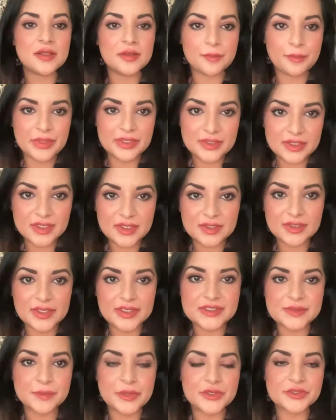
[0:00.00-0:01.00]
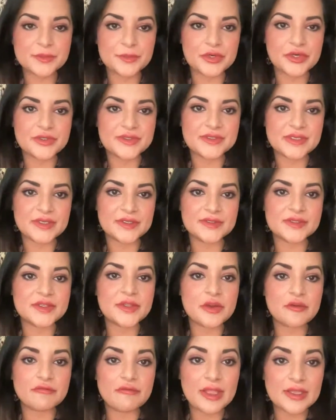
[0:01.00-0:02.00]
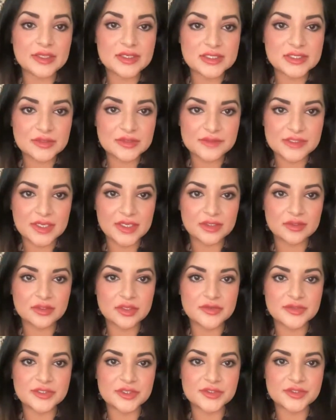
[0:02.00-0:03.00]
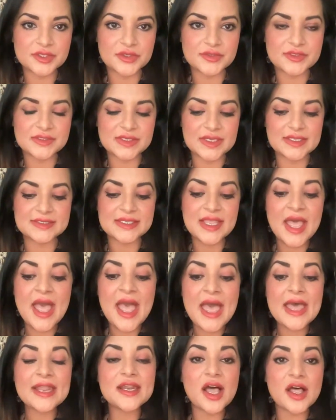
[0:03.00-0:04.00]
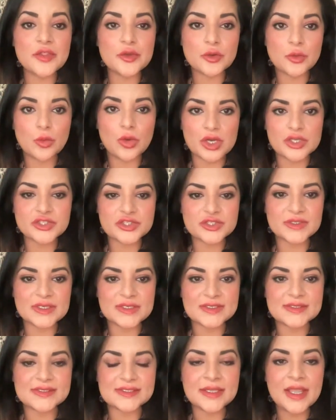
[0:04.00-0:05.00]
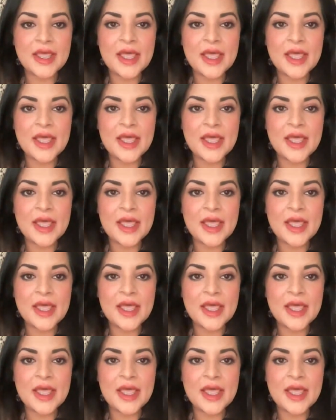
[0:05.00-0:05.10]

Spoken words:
politically exposed persons, their relatives and close associates, and other watch lists.